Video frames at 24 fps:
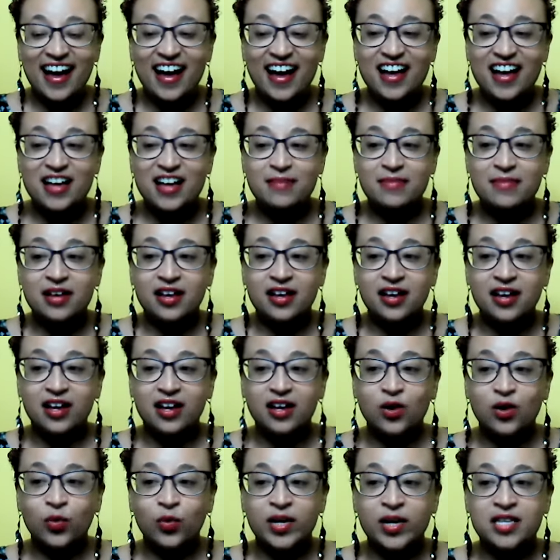um,
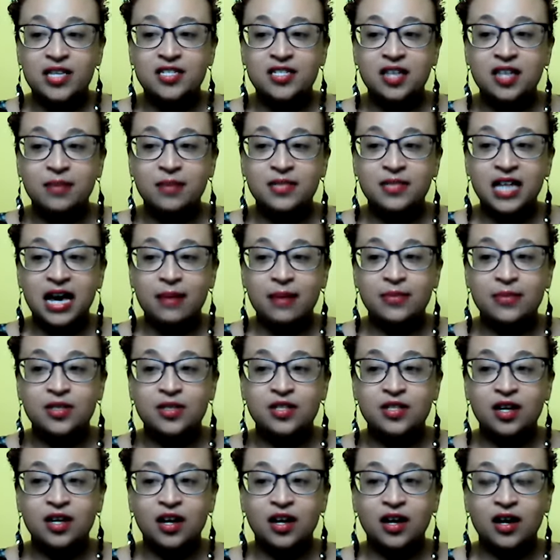we
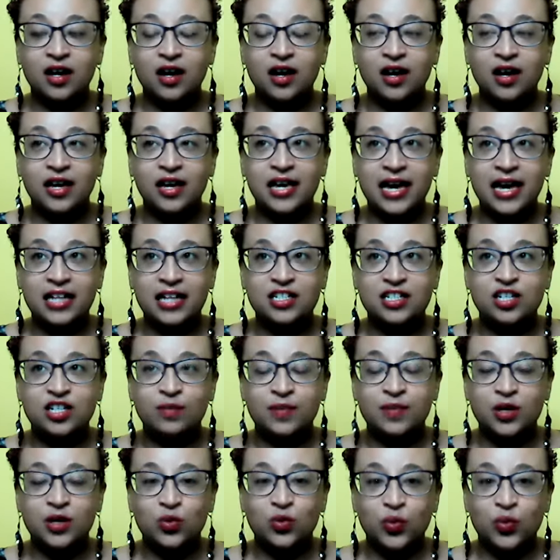sometimes get to
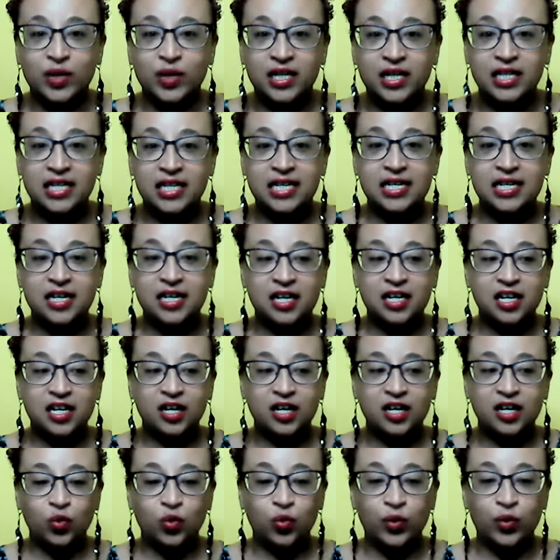be really
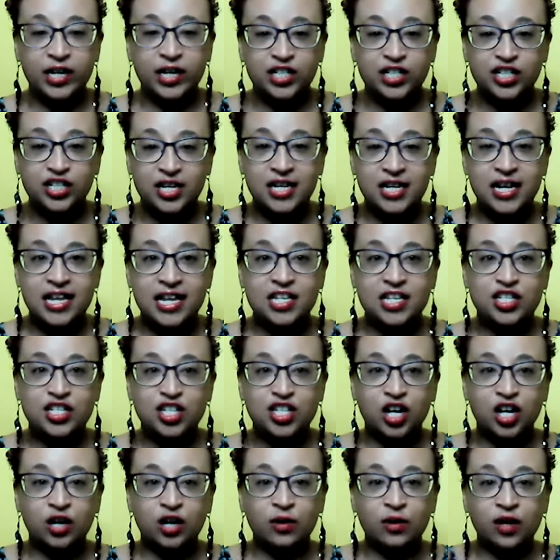rigid and
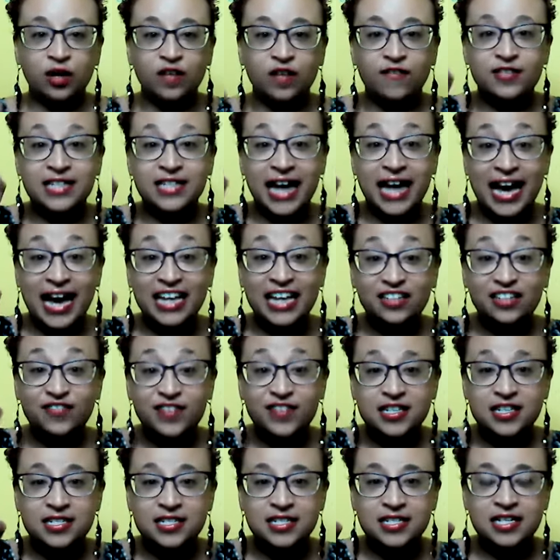start tight
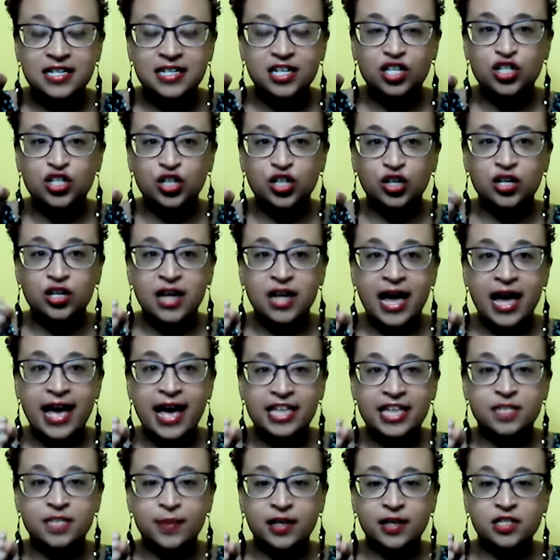fisting certain
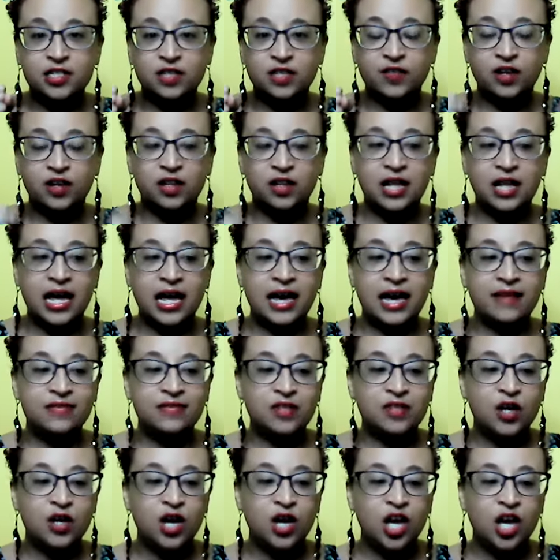aspects of our
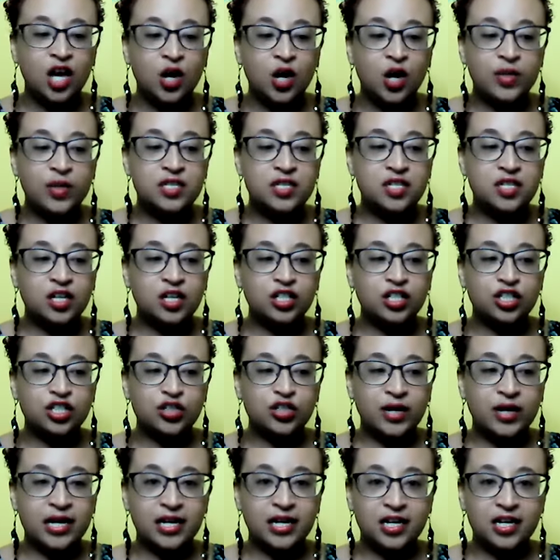lives. We start to
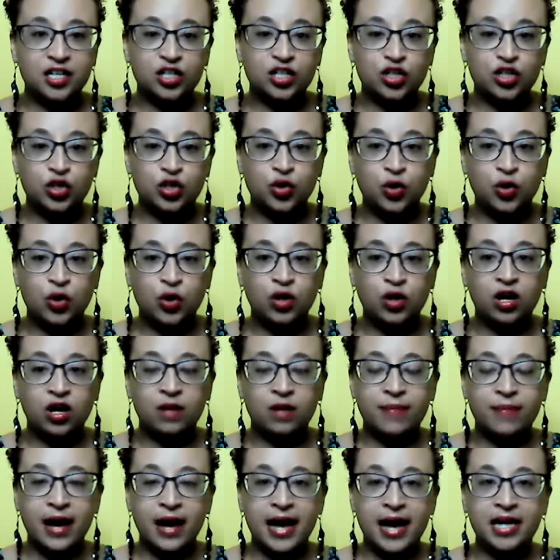try to control
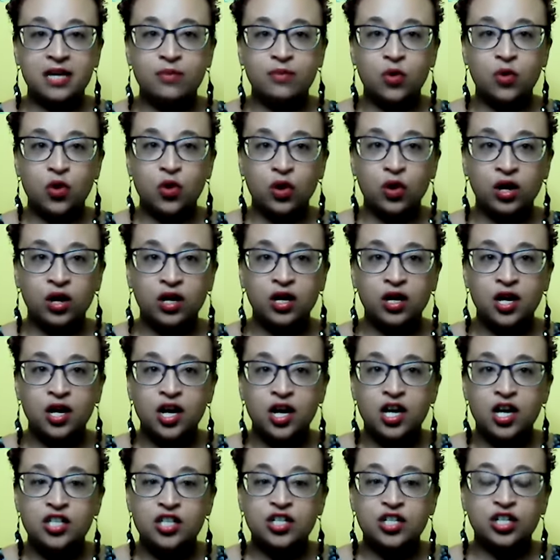our body more,
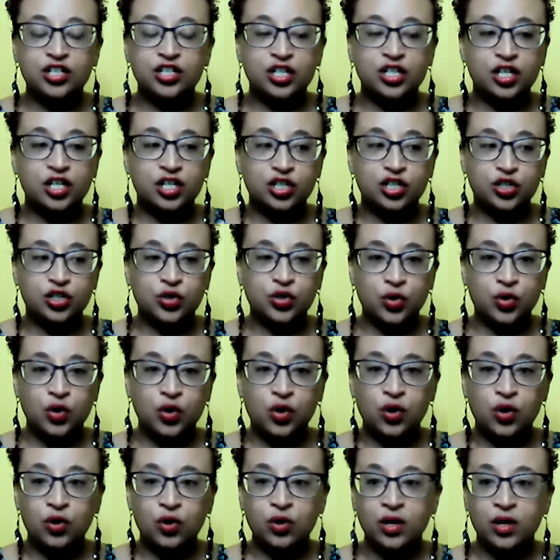start to
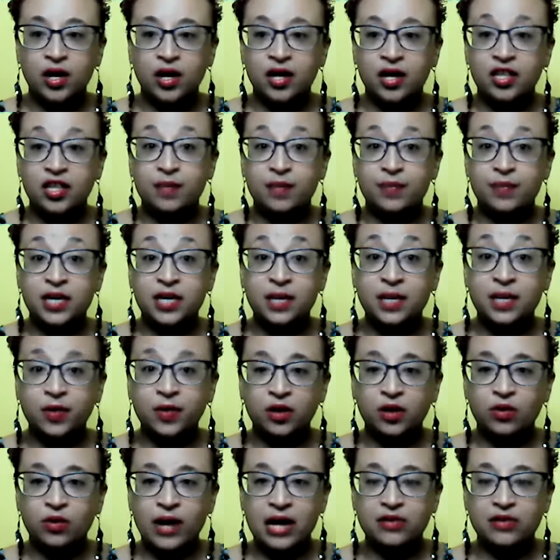control the
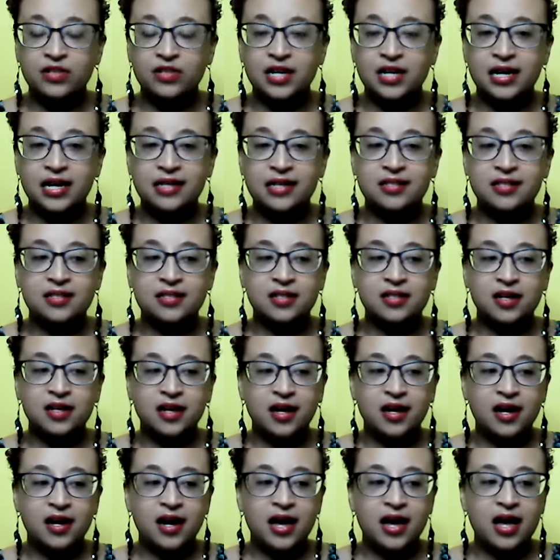people around us.
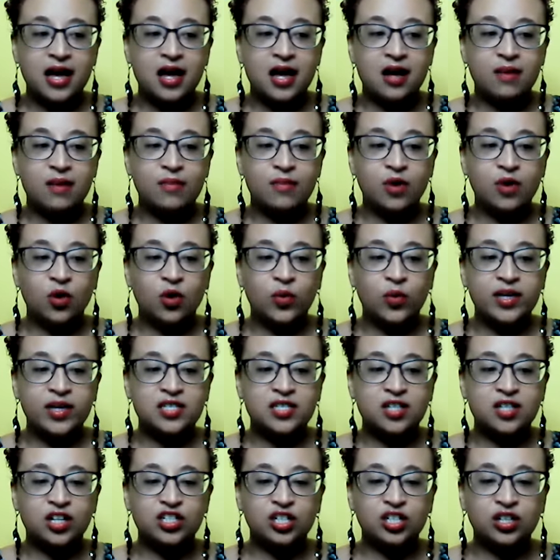Um, we
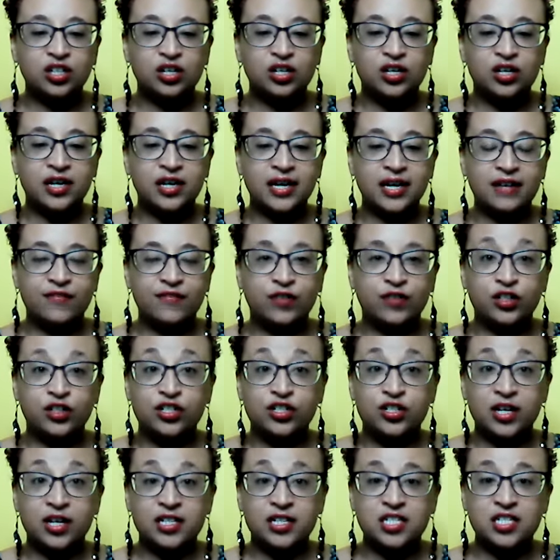start to look for
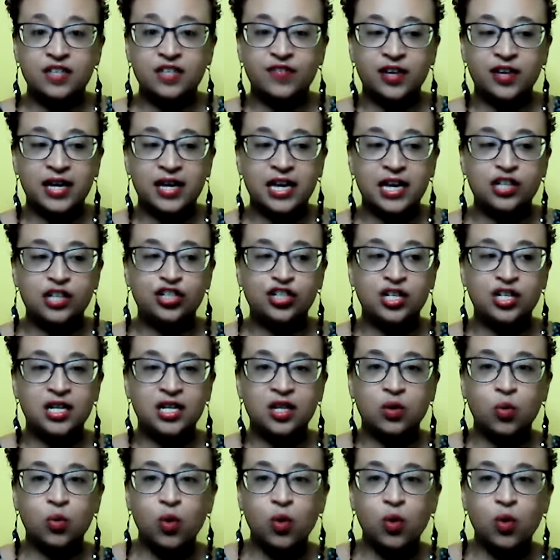justification and the